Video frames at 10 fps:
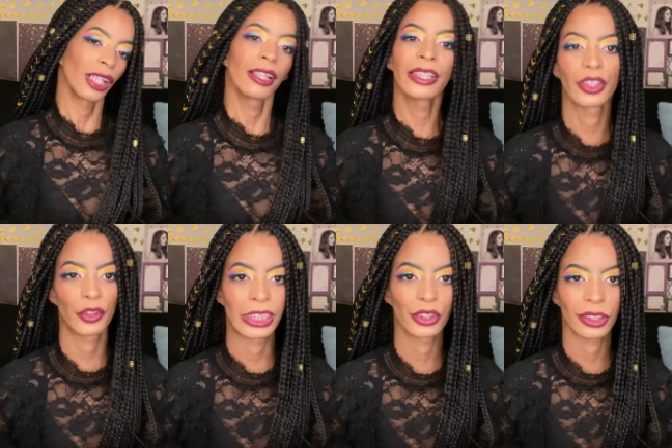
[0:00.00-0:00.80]

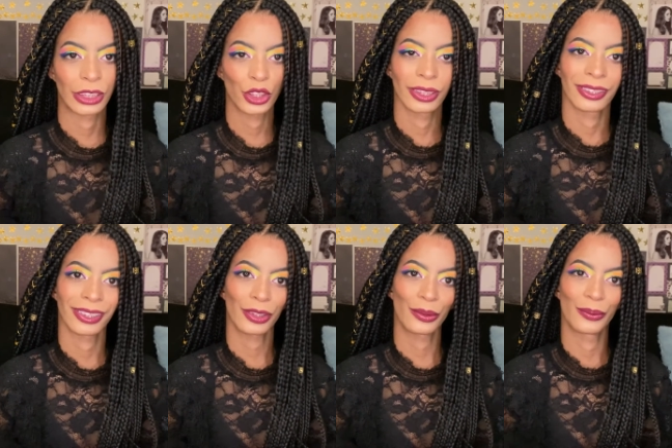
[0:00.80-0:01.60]
congratulations
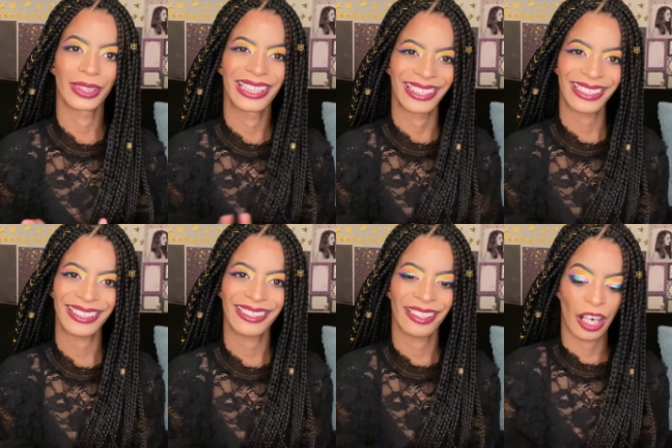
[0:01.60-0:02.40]
to
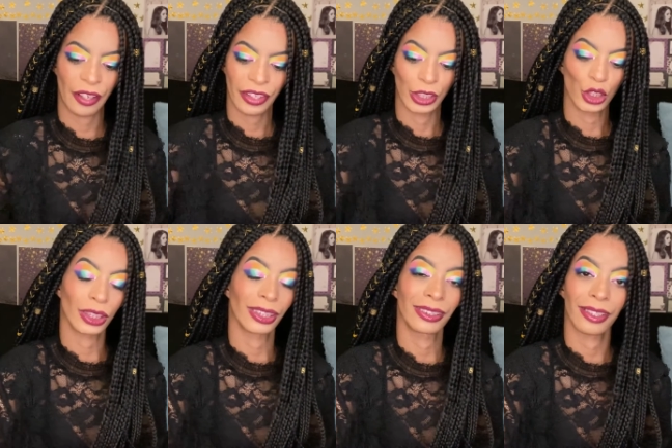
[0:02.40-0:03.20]
Nikki. I think she
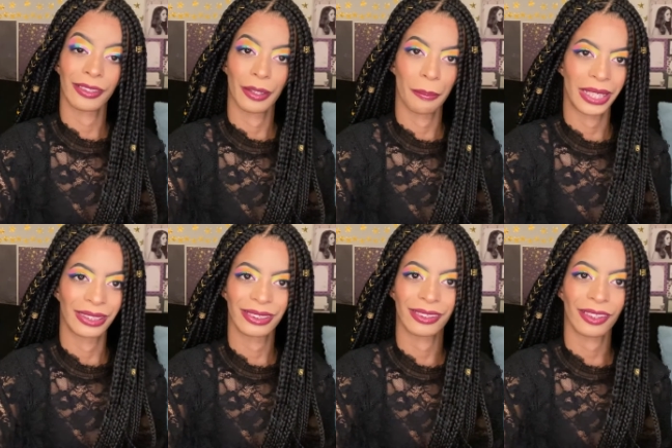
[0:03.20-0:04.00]
has done an
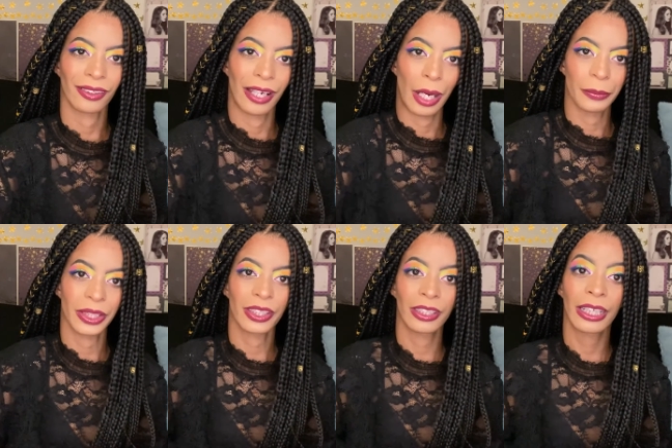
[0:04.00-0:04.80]
amazing collab
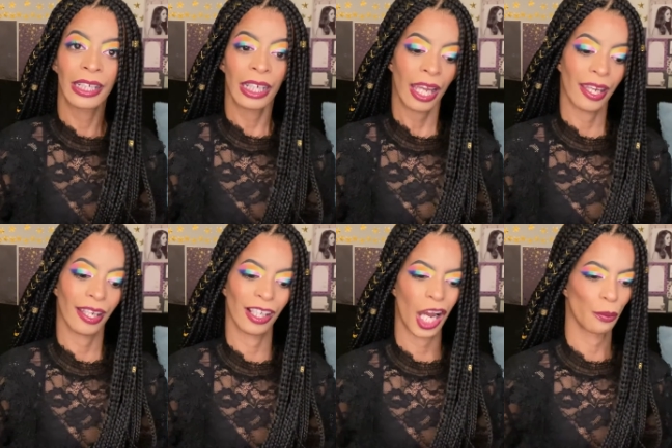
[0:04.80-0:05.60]
here,
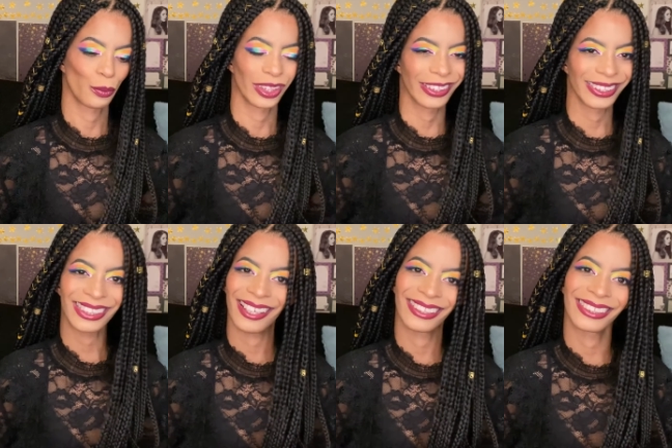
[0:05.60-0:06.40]
and I'm really
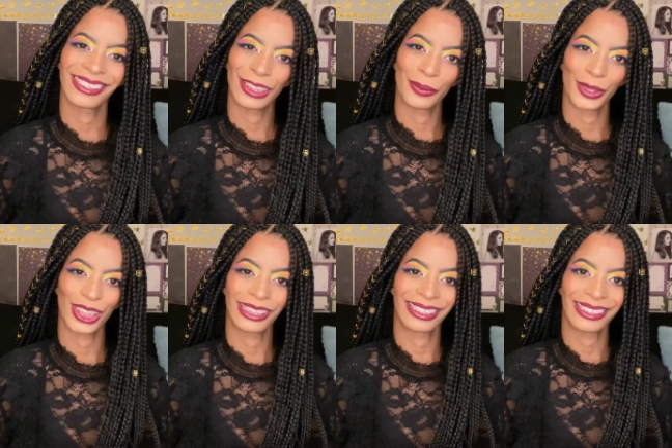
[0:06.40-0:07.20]
excited to see what she does